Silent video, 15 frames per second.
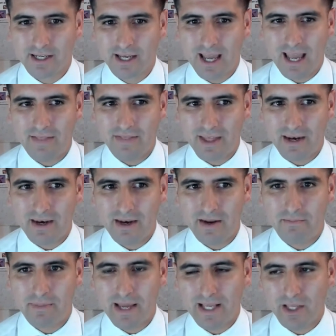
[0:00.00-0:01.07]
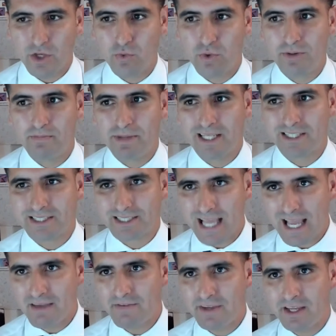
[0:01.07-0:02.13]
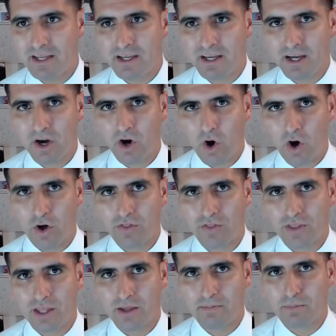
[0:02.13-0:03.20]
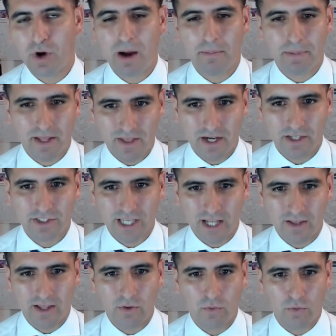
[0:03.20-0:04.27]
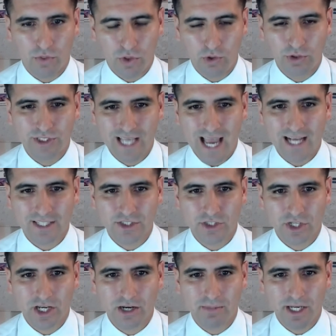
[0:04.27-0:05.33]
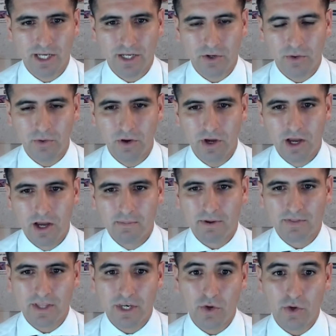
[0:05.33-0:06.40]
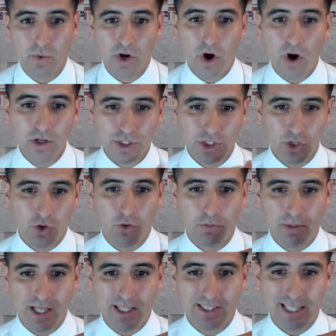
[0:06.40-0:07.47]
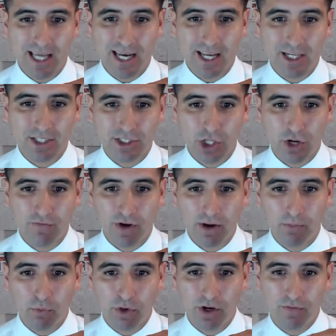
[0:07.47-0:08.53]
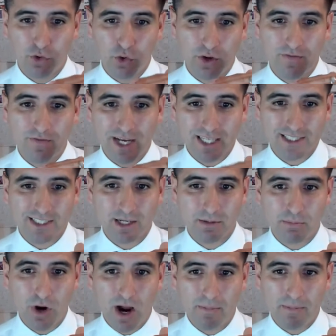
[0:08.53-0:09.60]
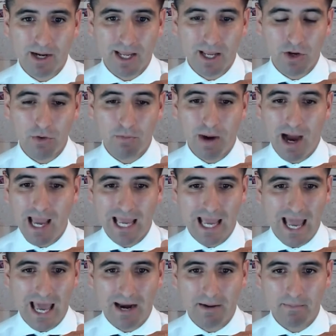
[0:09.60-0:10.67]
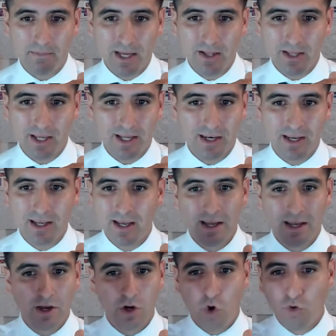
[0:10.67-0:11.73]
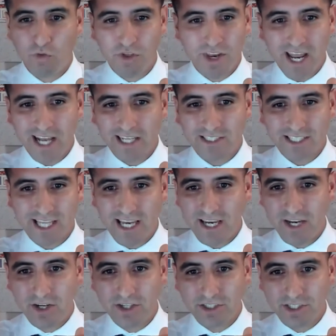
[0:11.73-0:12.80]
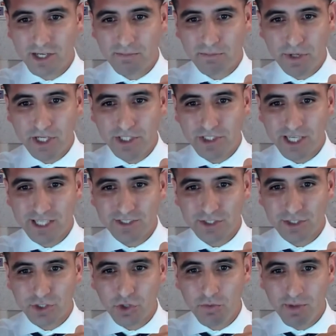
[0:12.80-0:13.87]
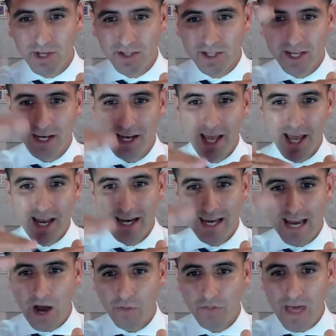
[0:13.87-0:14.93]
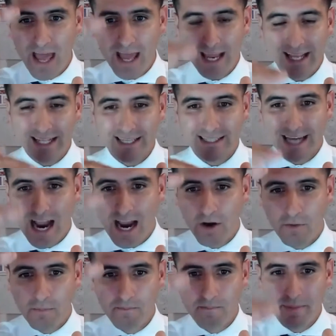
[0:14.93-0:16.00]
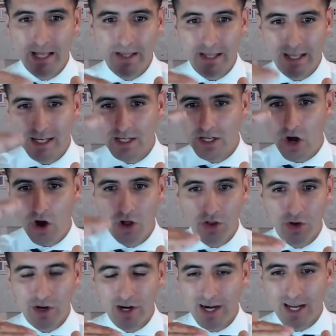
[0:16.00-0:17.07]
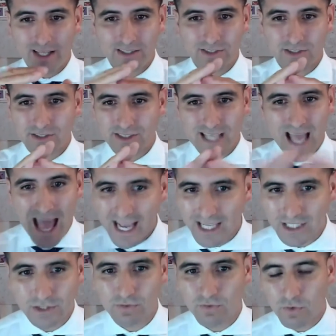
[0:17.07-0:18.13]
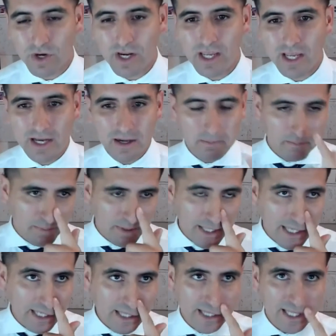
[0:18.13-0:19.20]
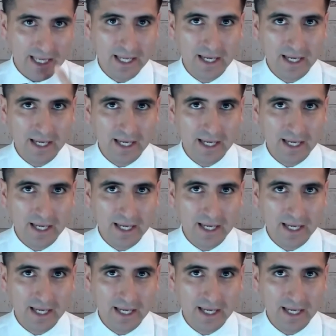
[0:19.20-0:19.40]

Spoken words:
And then you would be saving on the property that you're selling. Those taxes are going to be due, but then you would also be setting yourself up where if you invest in a property and you buy it at $1 million, over the next 10 years, it appreciates to $2 million. Now that entire $1 million is tax-free completely.